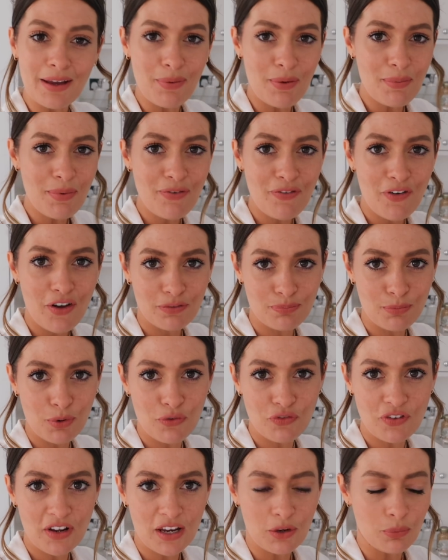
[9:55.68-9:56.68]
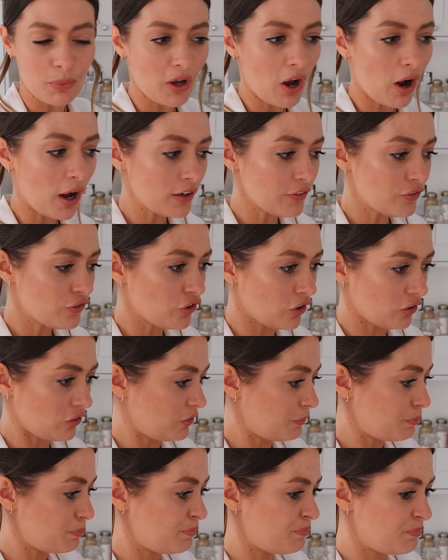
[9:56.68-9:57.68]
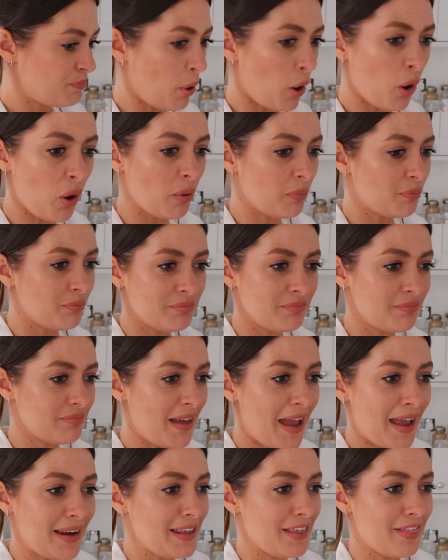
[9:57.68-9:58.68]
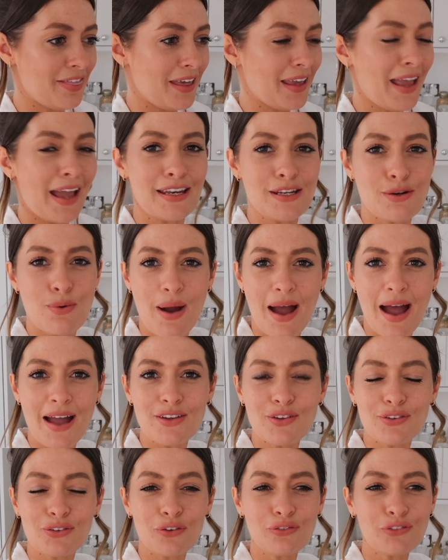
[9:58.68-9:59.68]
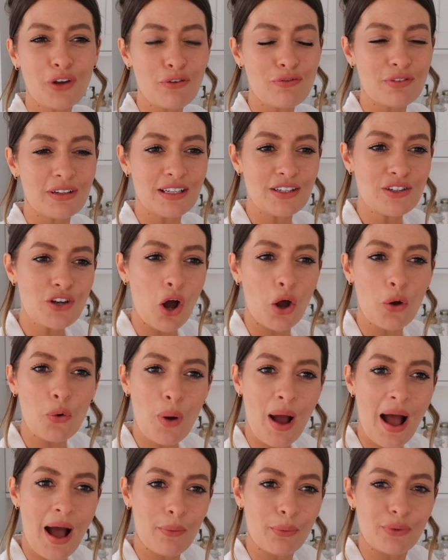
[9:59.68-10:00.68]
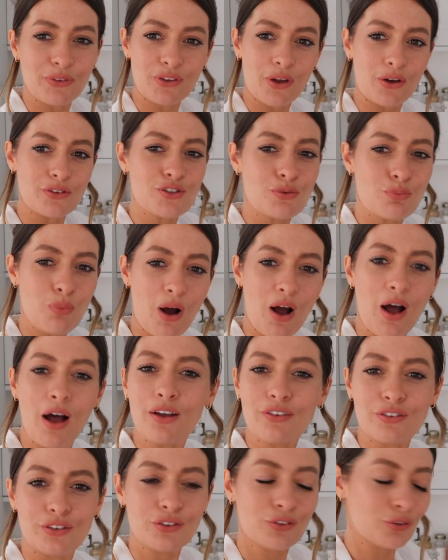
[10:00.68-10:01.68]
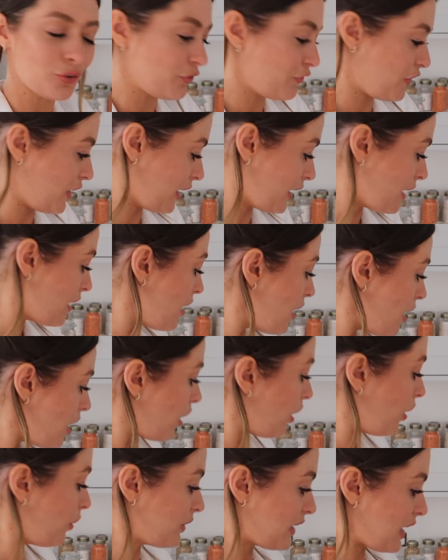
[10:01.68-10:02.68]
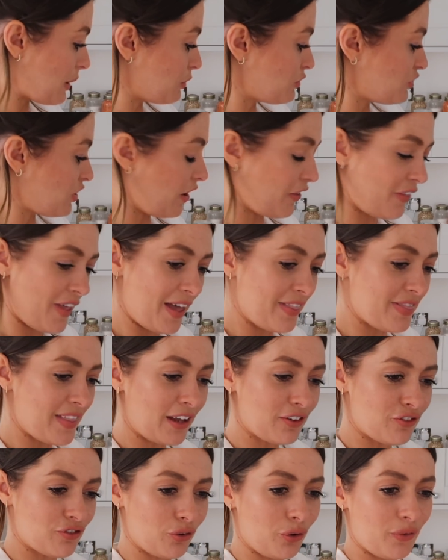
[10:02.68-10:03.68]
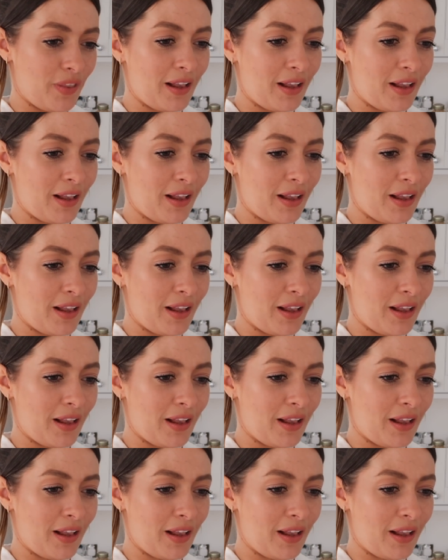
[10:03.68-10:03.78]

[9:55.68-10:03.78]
Yeah, when we first moved in, we kind of just put anything anywhere. You sort of don't really know how it's going to work. So you sort of think, oh yeah, we'll chuck that in that drawer.